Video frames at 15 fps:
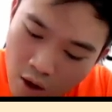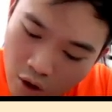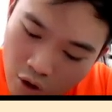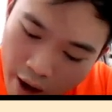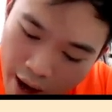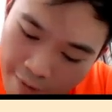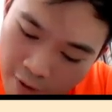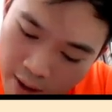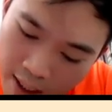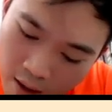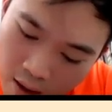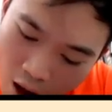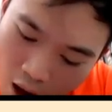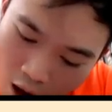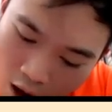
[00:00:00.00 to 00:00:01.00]
You have to take the
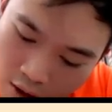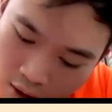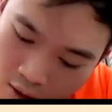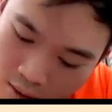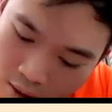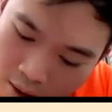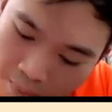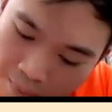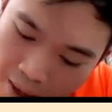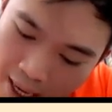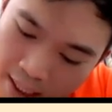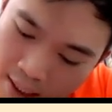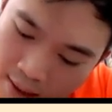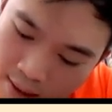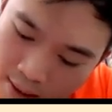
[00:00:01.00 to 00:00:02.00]
cost
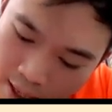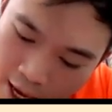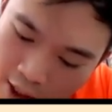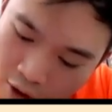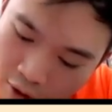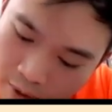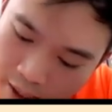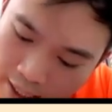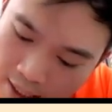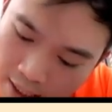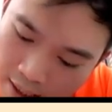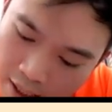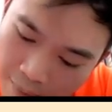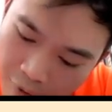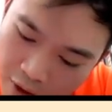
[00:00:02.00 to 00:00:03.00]
minus
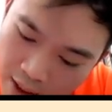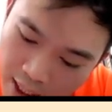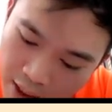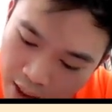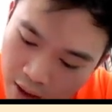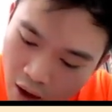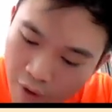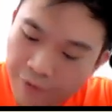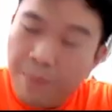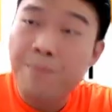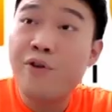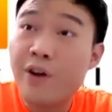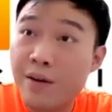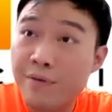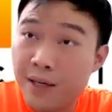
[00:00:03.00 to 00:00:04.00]
accumulated depreciation of the
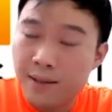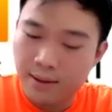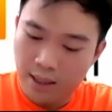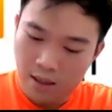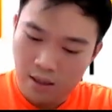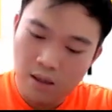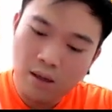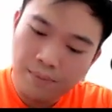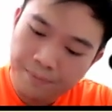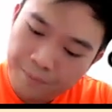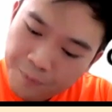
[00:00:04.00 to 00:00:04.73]
previous year.